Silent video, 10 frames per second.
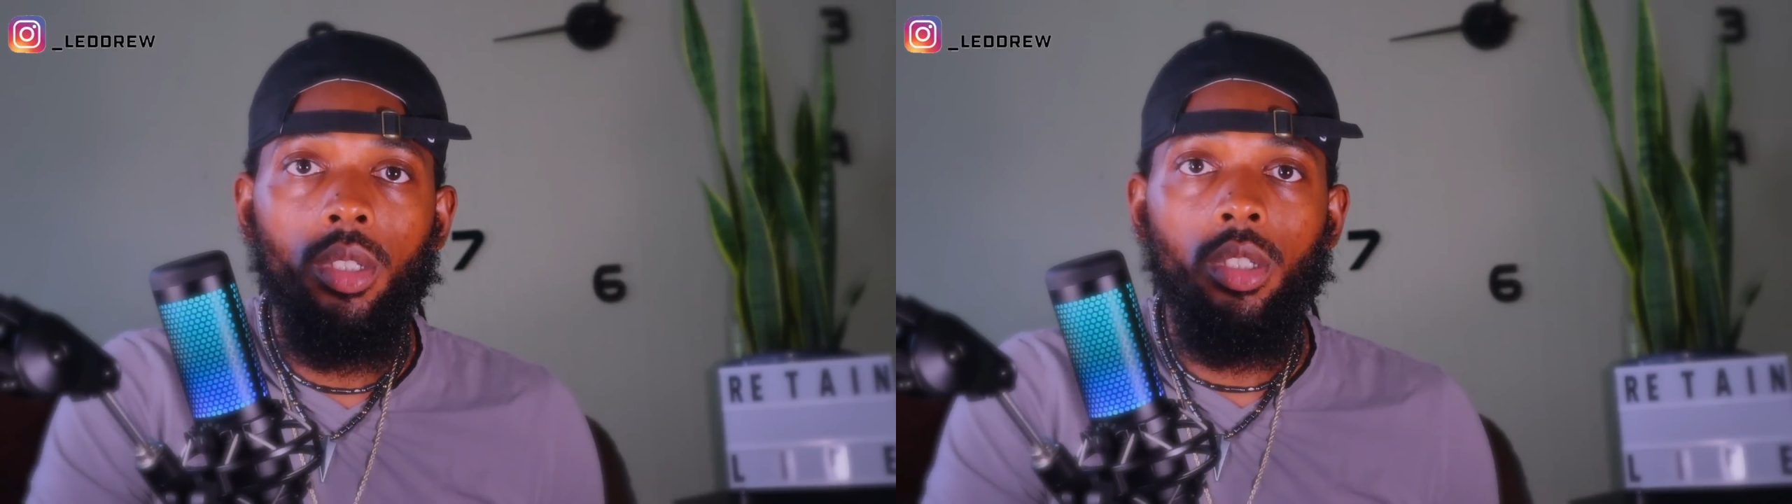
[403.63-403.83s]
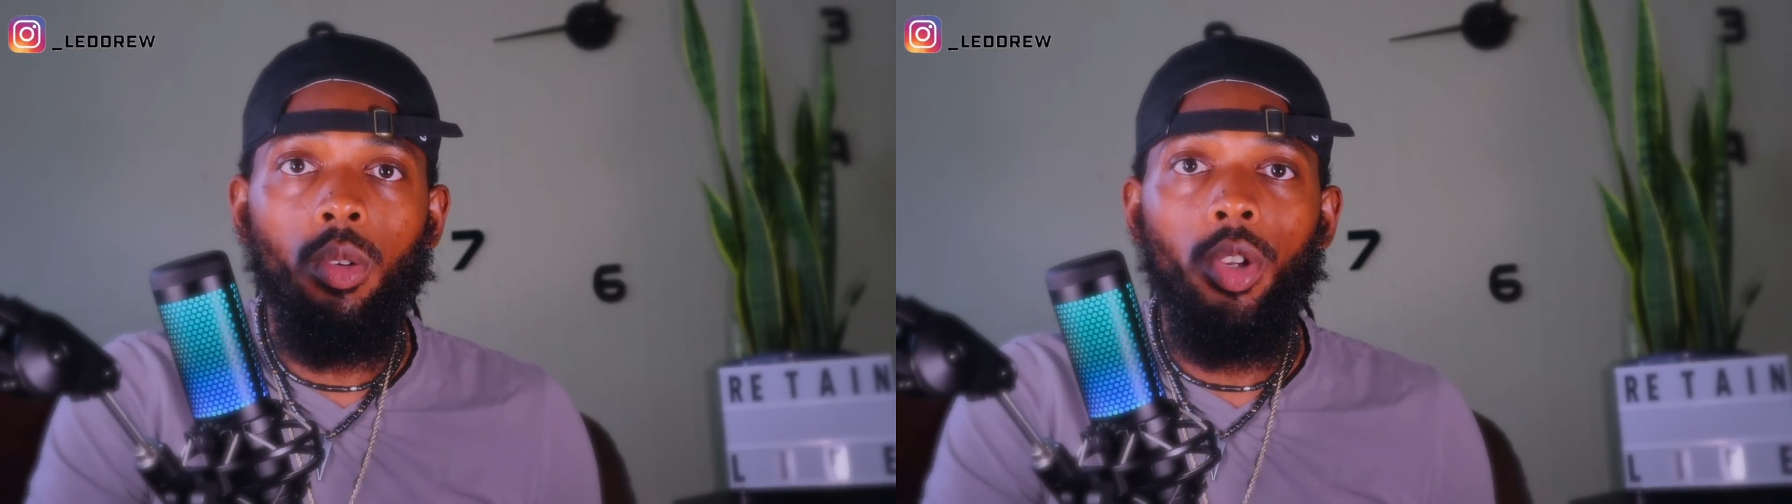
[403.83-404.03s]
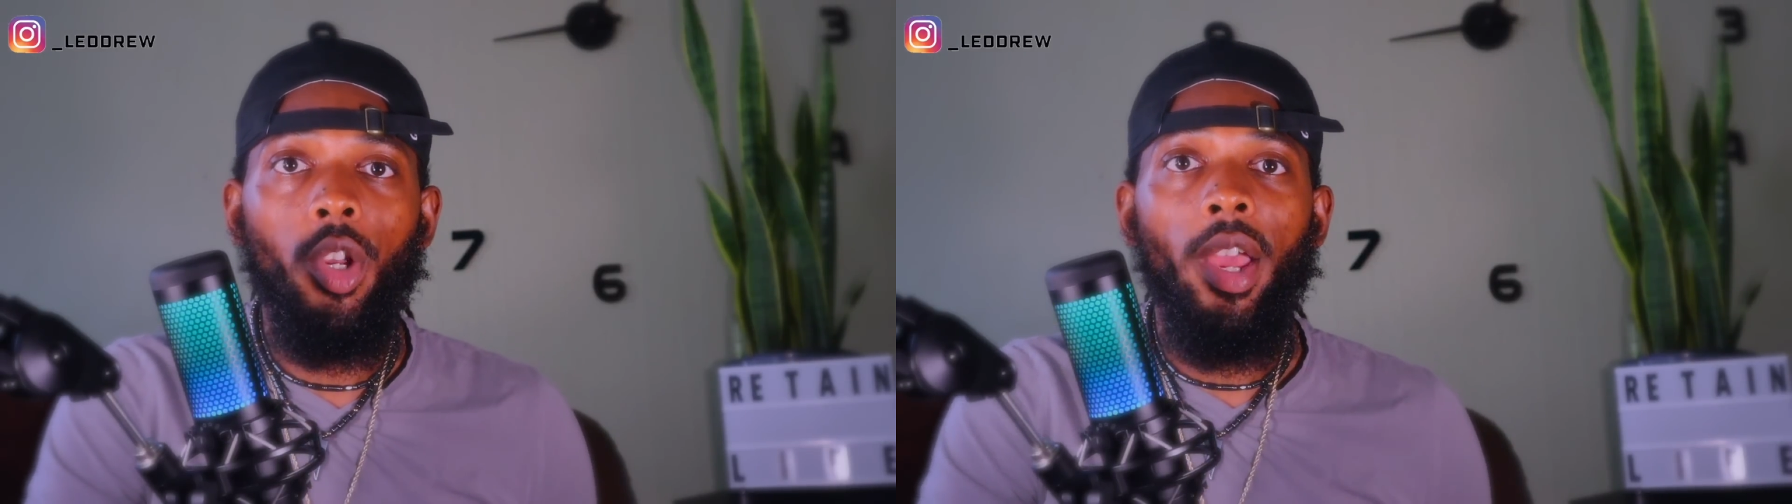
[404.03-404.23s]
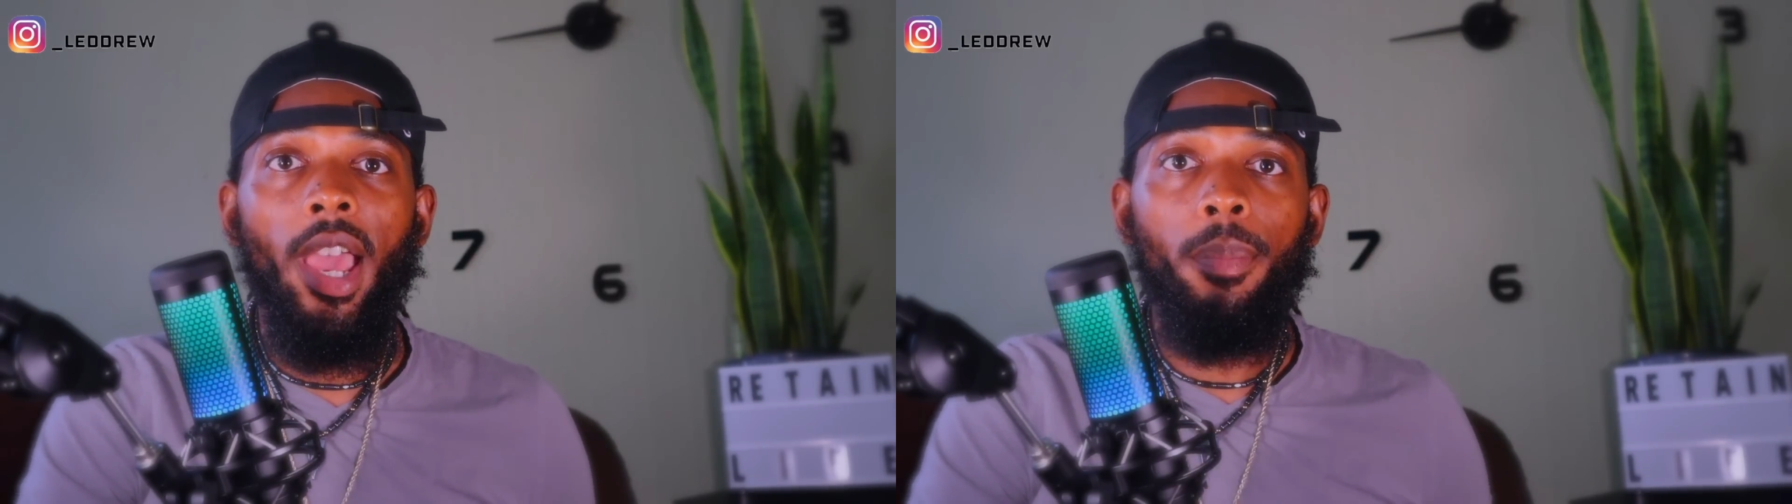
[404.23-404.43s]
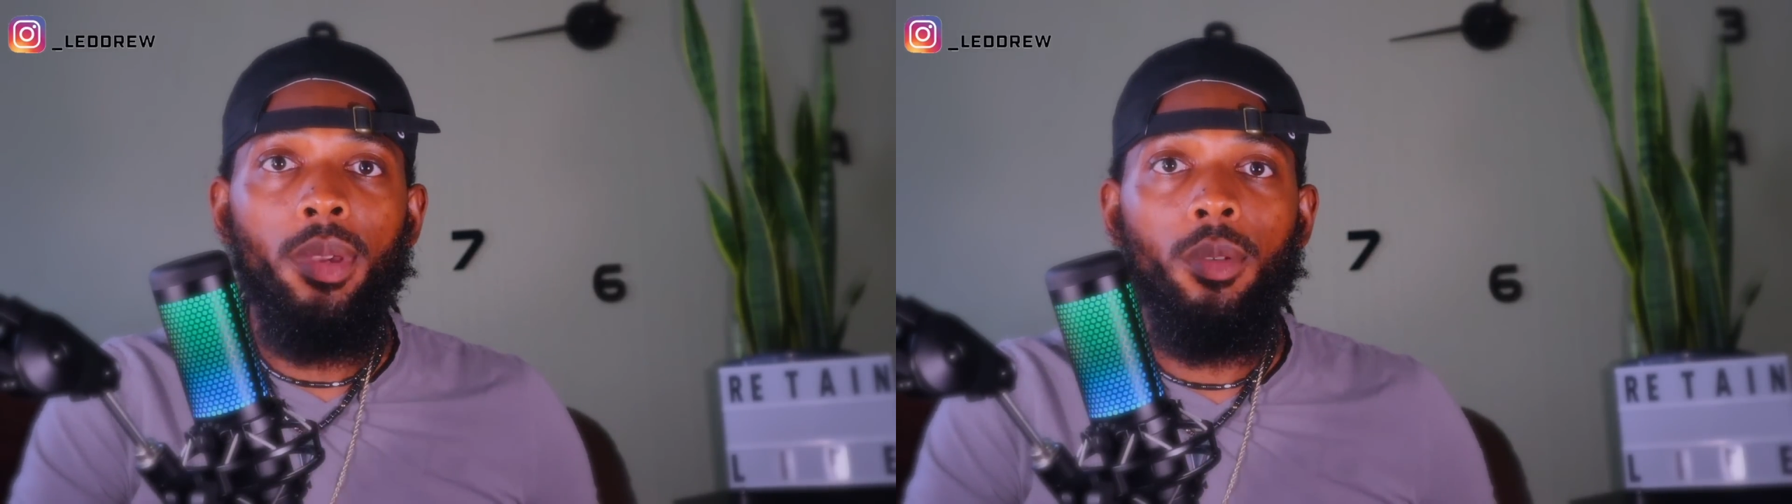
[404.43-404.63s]
So when you're
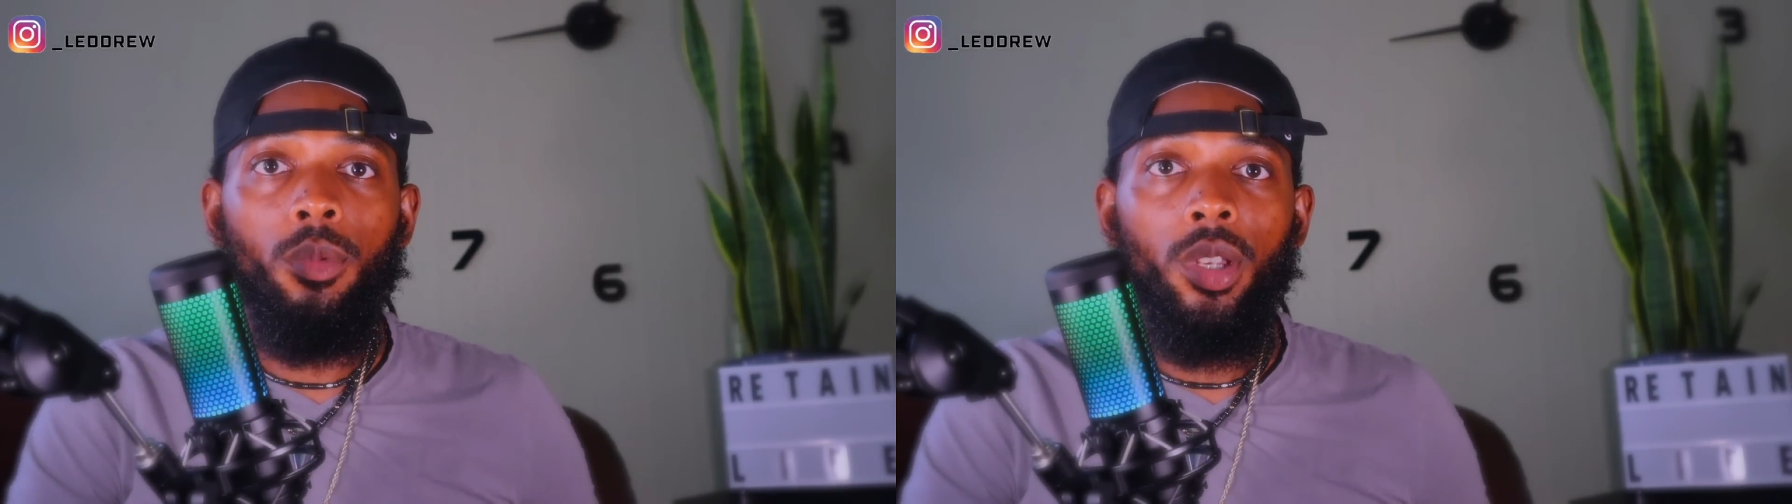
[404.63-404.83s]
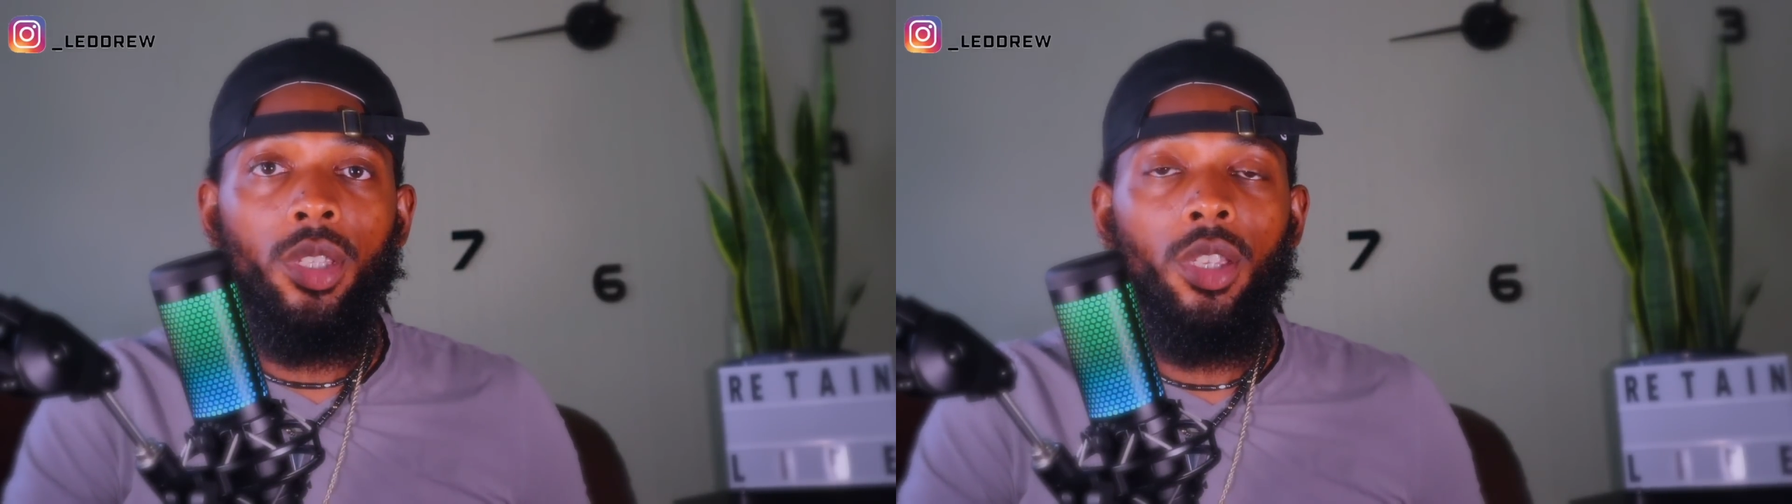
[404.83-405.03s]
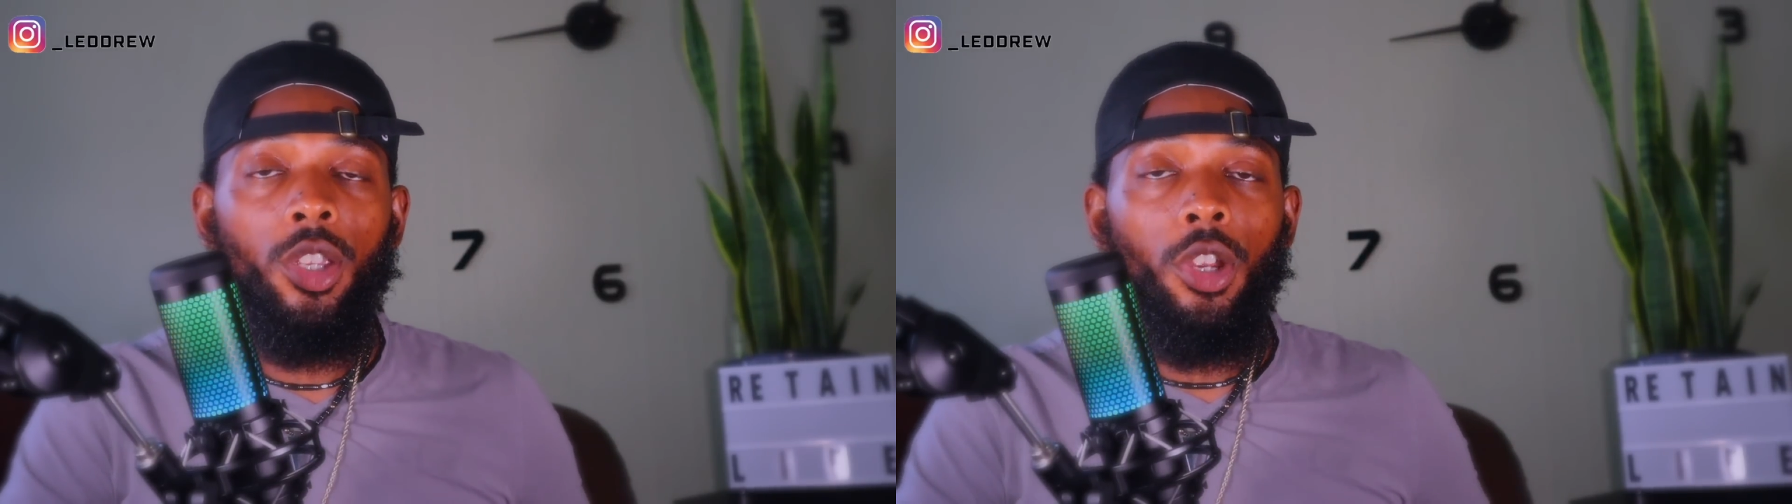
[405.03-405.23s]
happy, when